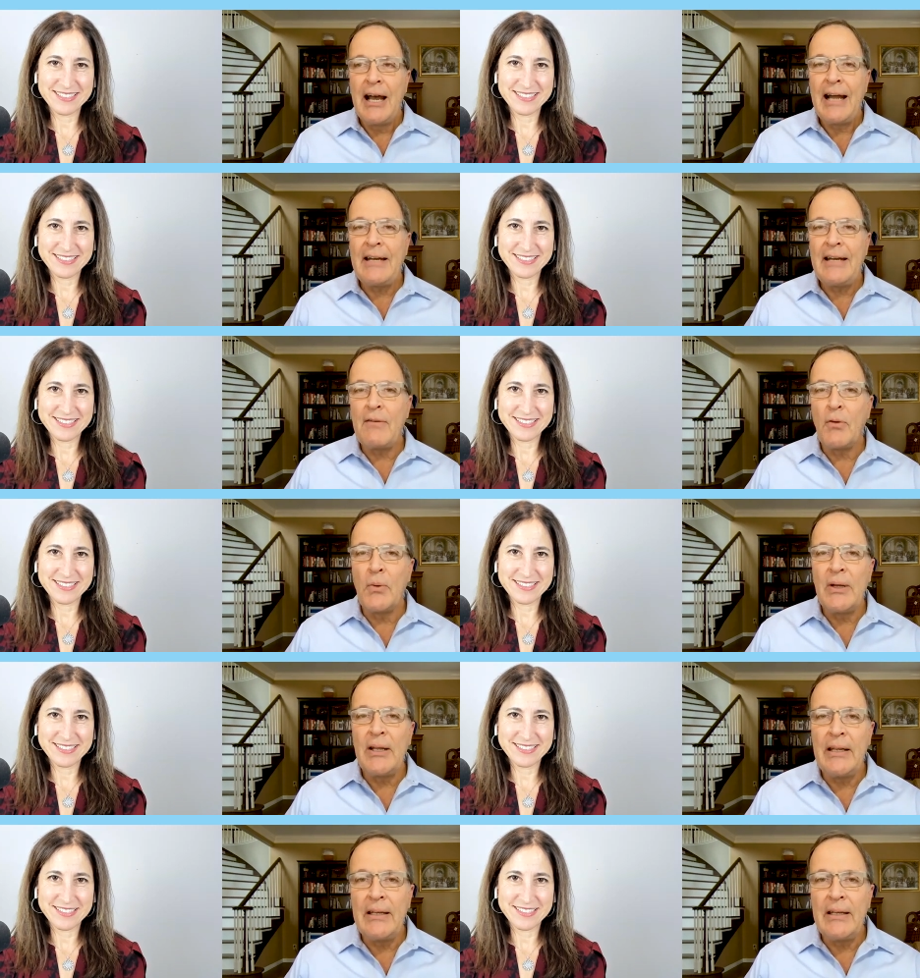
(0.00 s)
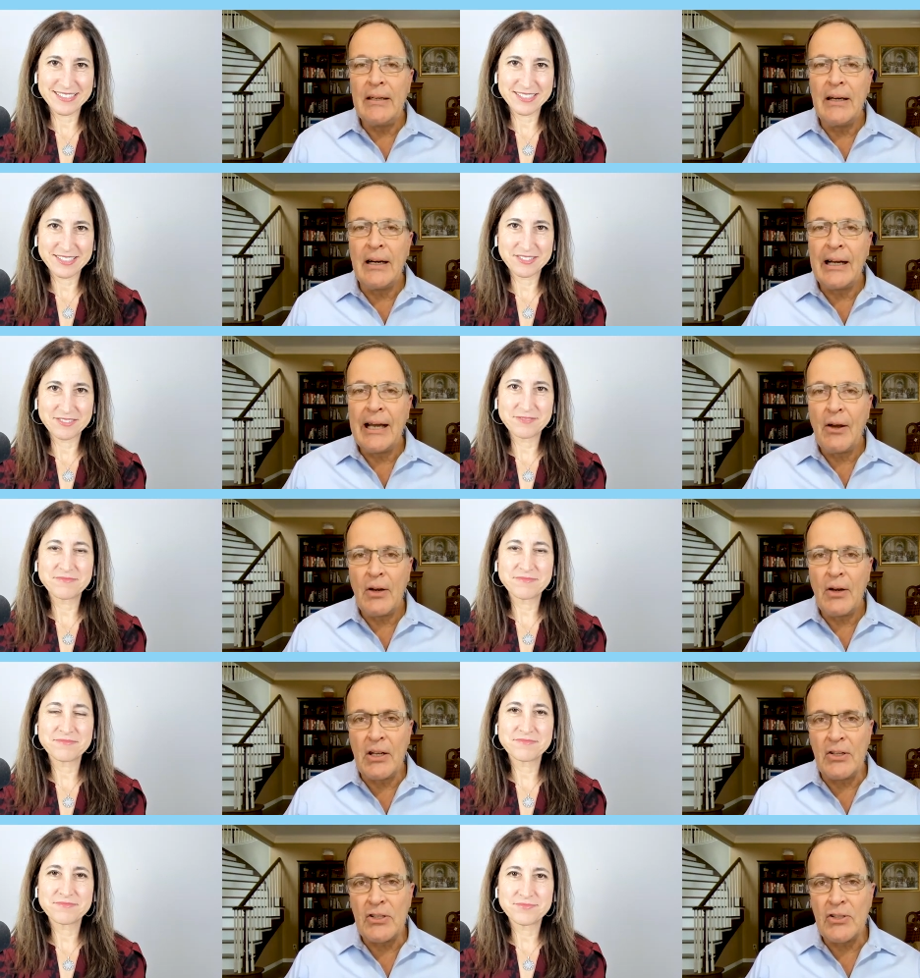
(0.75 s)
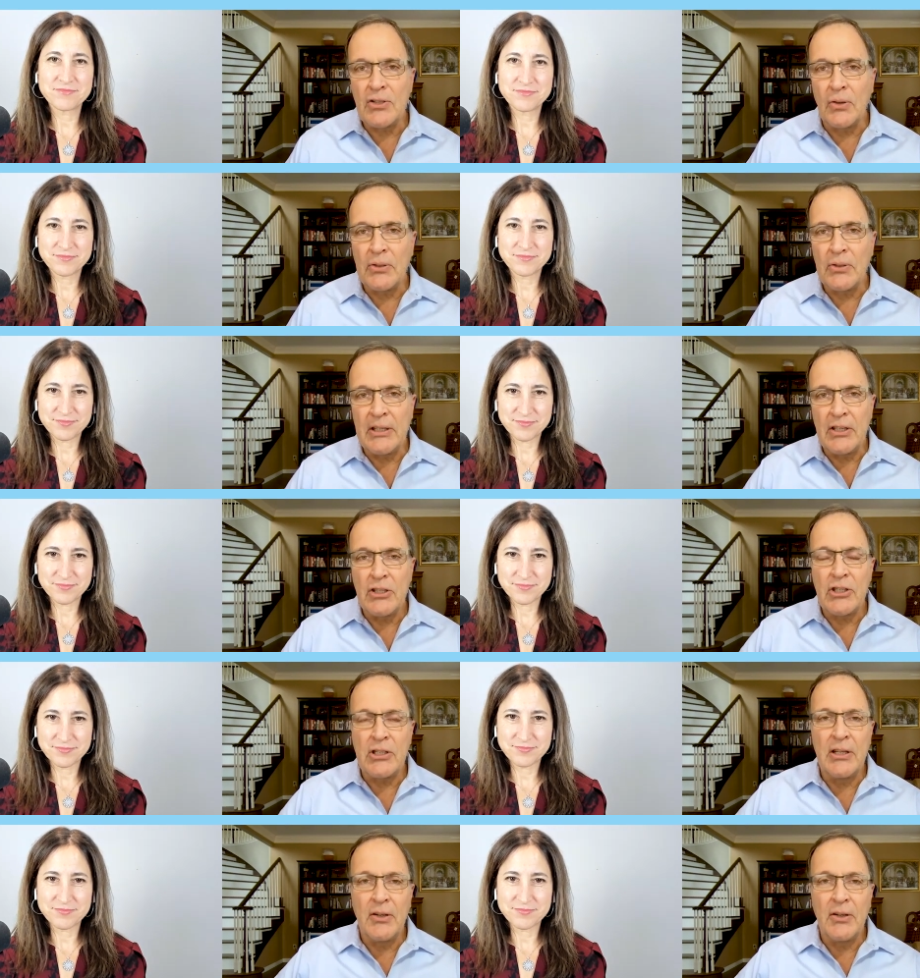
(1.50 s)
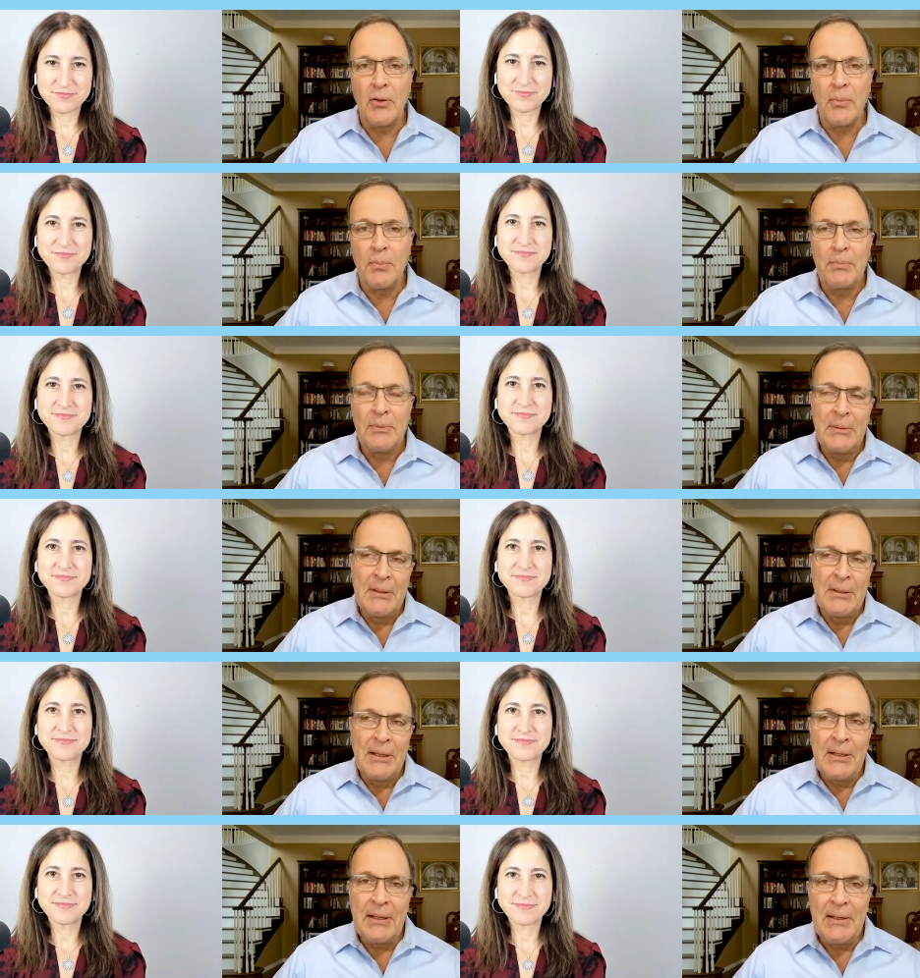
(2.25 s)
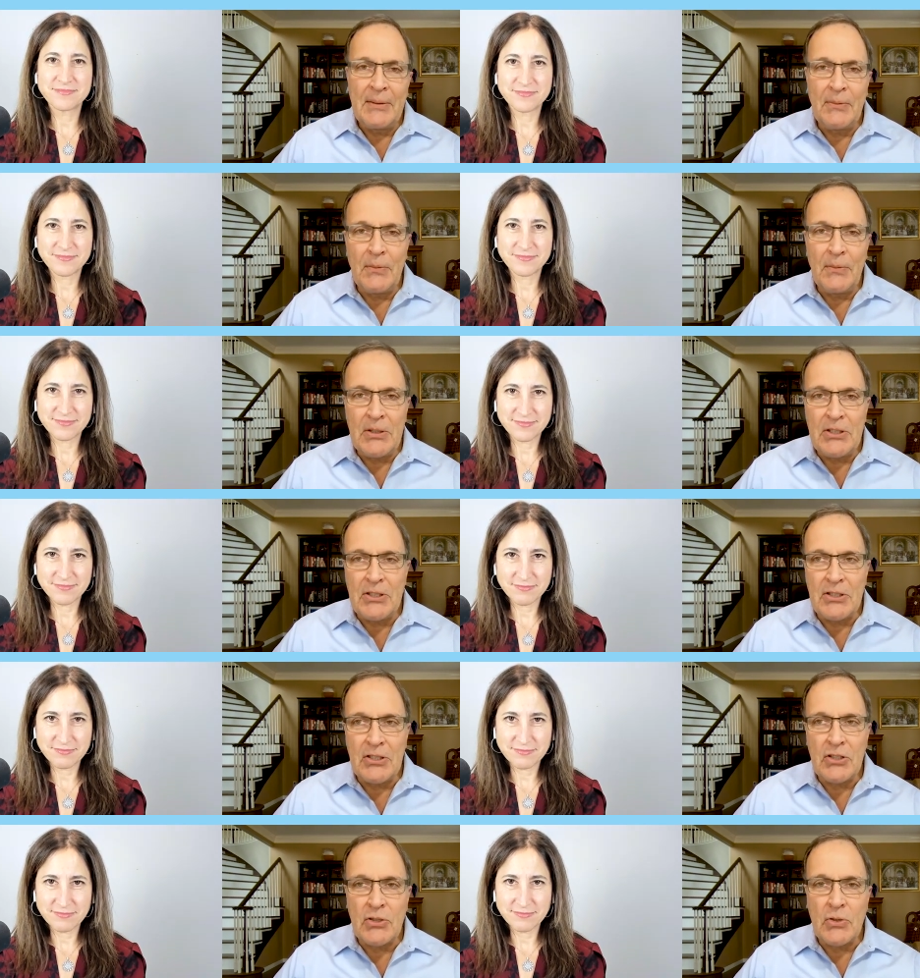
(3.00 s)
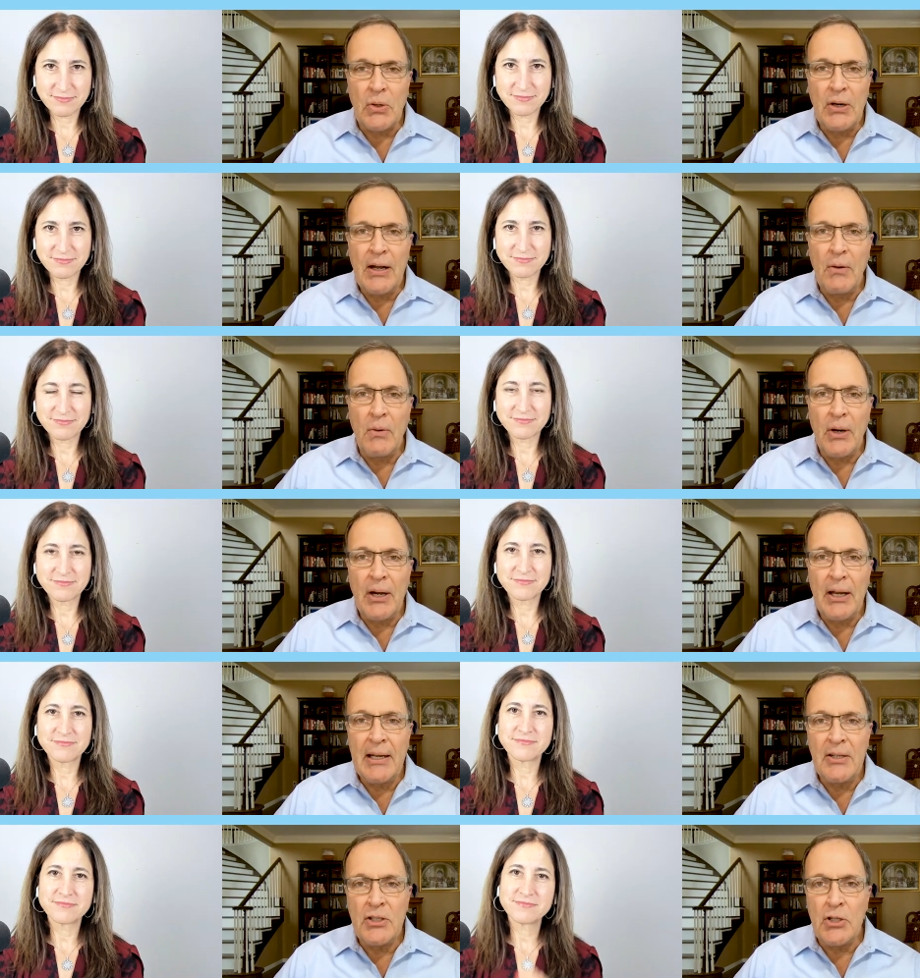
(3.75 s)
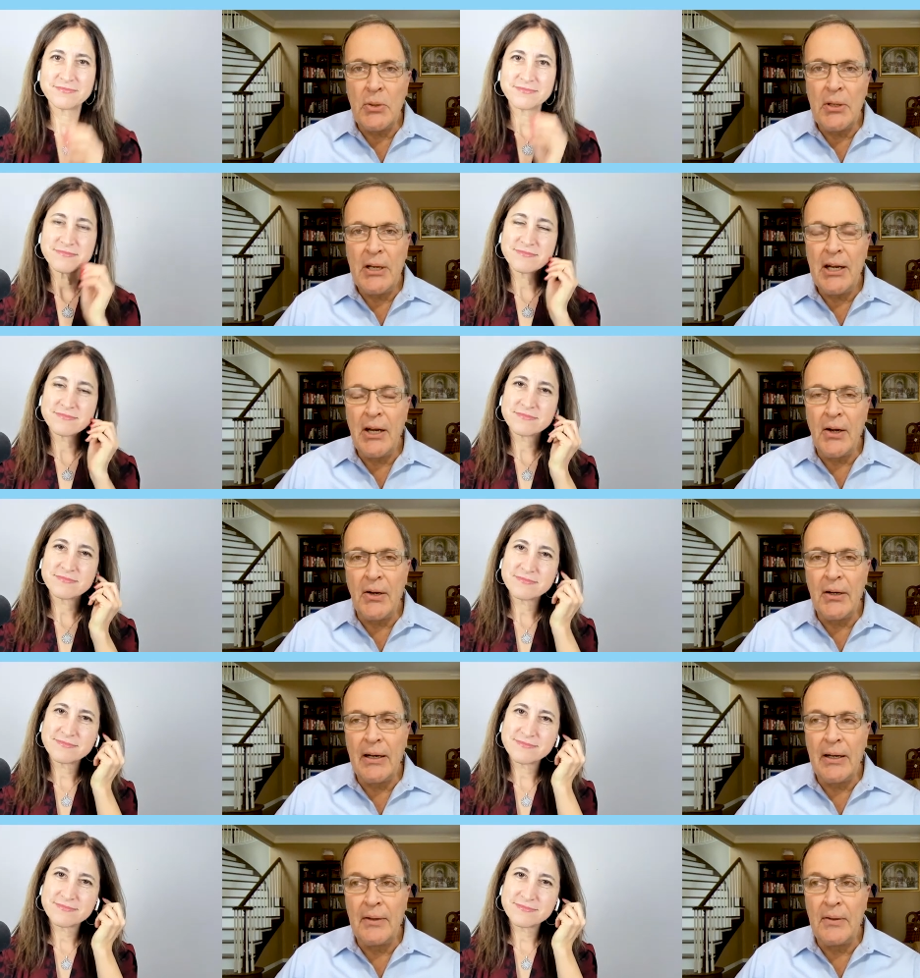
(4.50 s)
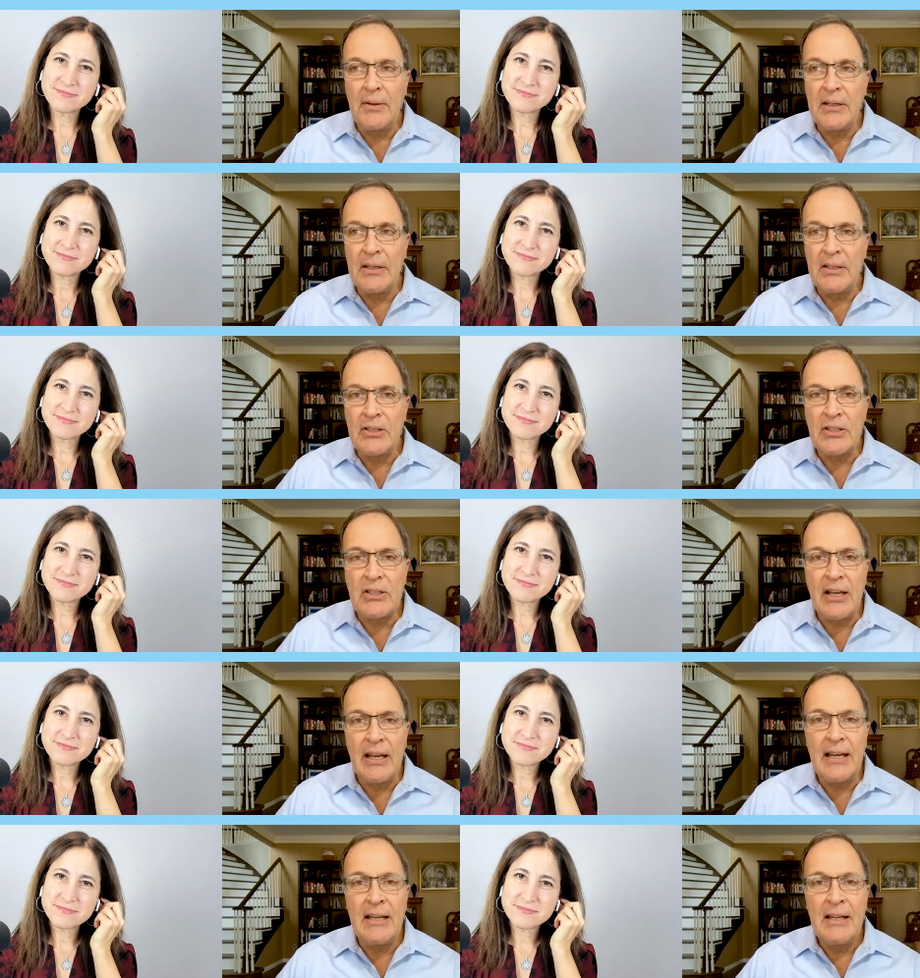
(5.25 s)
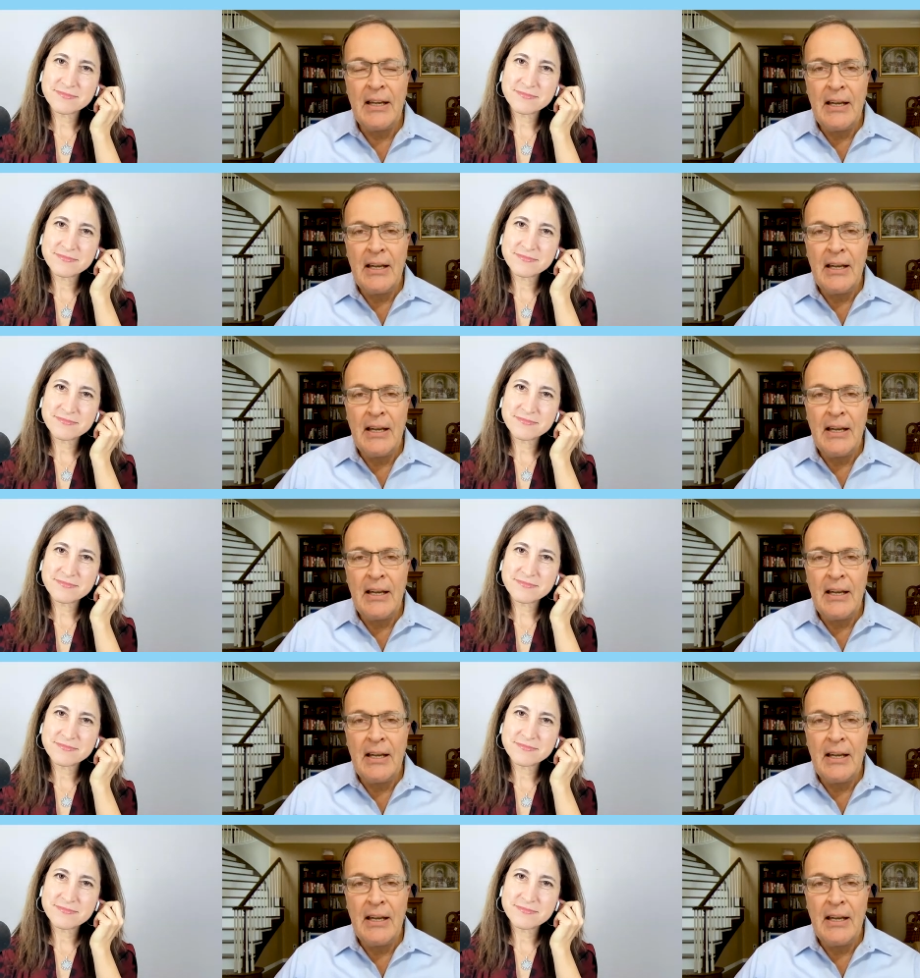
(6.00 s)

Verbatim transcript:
Speaker 1: I never really hung out a consulting shingle, which is a story I won't get into here, other than to say,